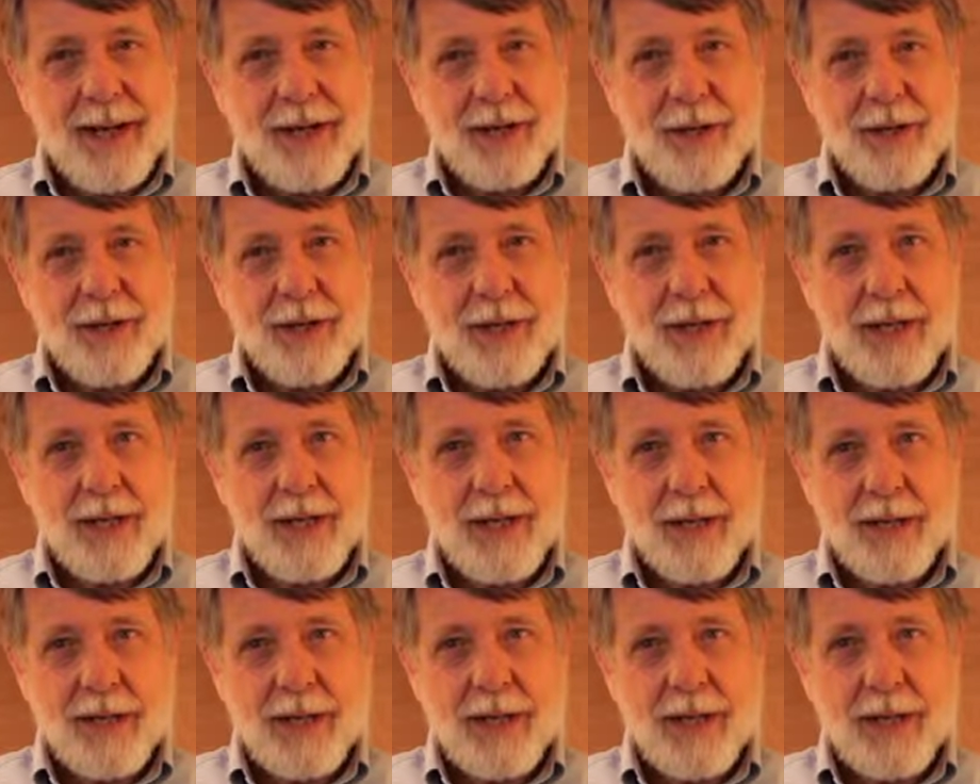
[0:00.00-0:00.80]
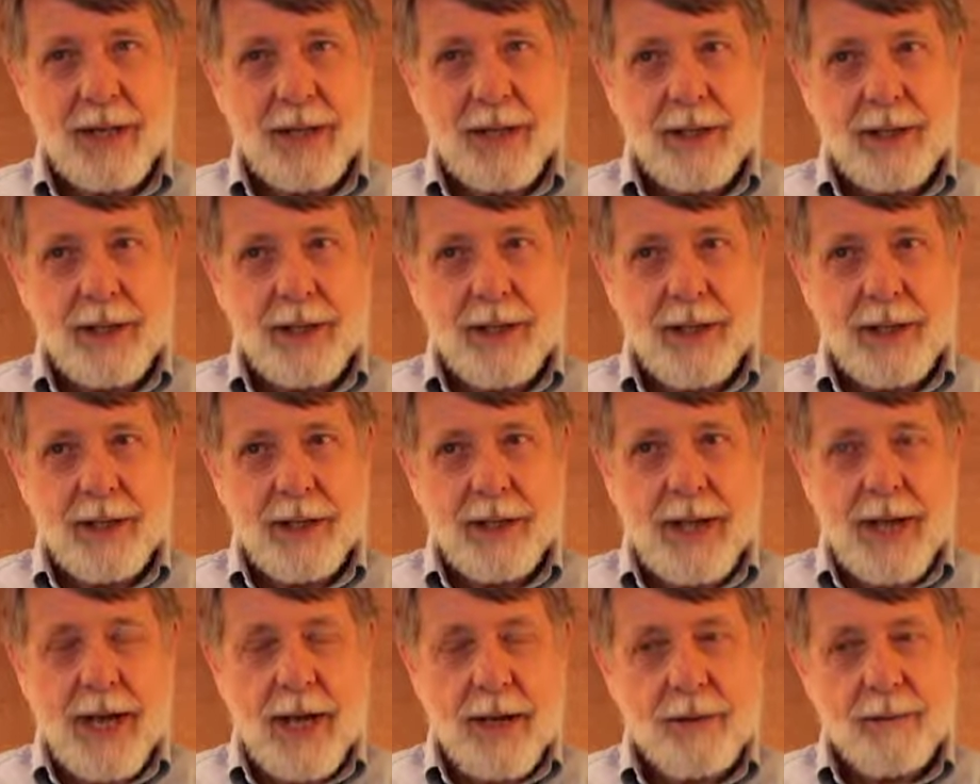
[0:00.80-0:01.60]

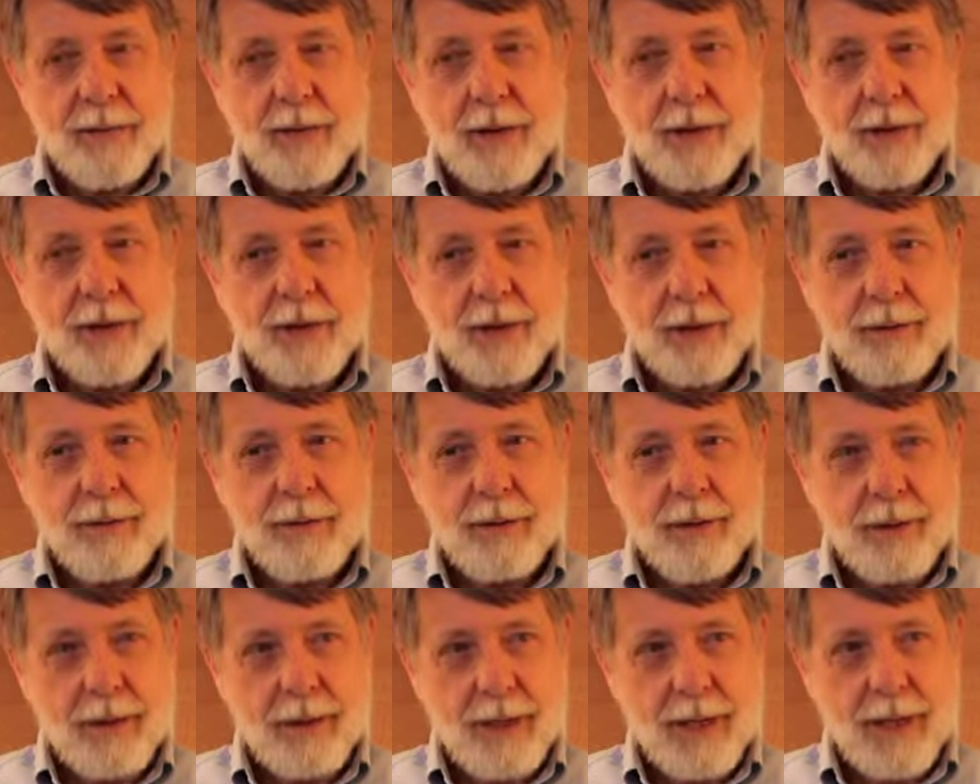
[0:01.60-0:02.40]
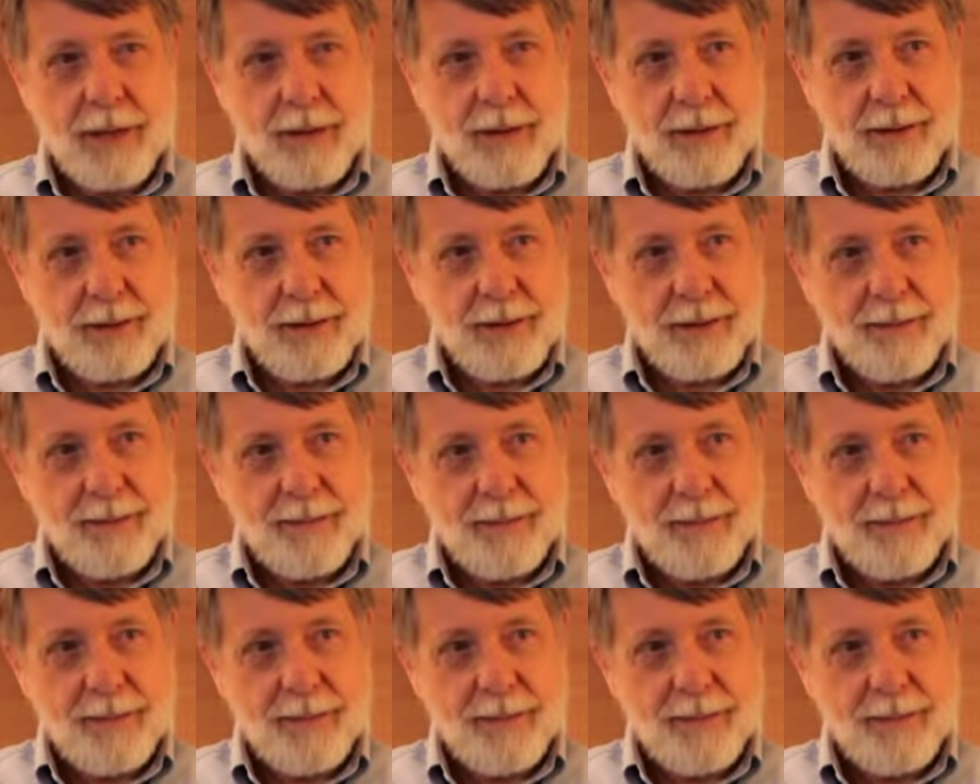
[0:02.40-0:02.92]
the anniversary of her death,